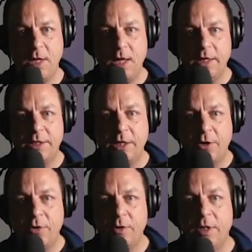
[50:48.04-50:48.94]

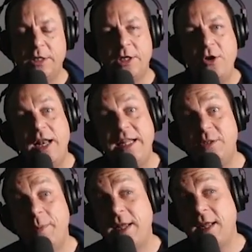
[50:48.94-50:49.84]
So tonally
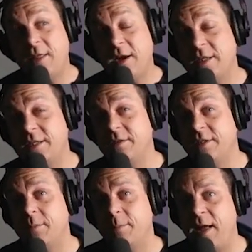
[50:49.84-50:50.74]
speaking, there's
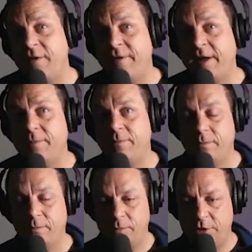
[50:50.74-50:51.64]
some benefit
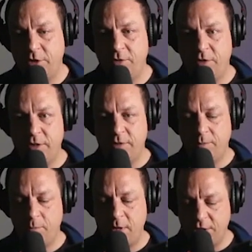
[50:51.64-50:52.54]
to
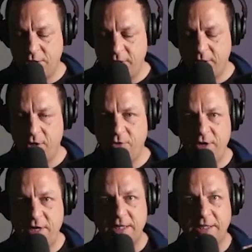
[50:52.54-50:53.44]
making sure that your
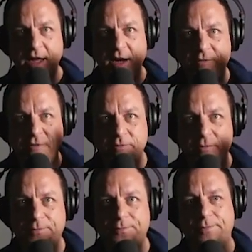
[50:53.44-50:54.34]
reed is kind of
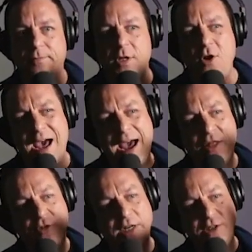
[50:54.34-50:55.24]
not at
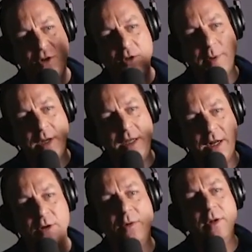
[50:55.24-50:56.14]
threshold, but, you
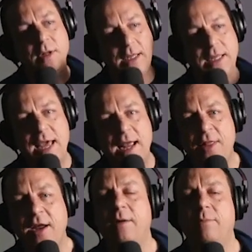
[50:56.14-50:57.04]
know, getting
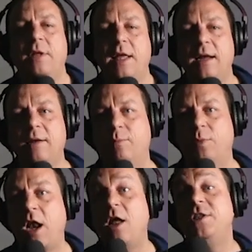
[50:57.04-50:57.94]
there, getting
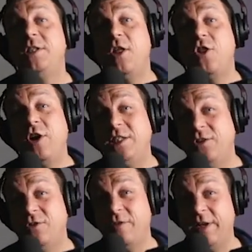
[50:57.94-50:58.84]
close to the
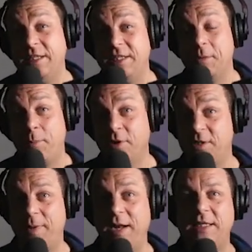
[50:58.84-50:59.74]
threshold of its
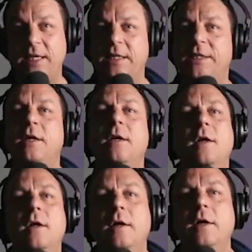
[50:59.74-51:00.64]
possibilities
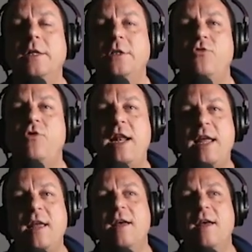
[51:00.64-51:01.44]
to really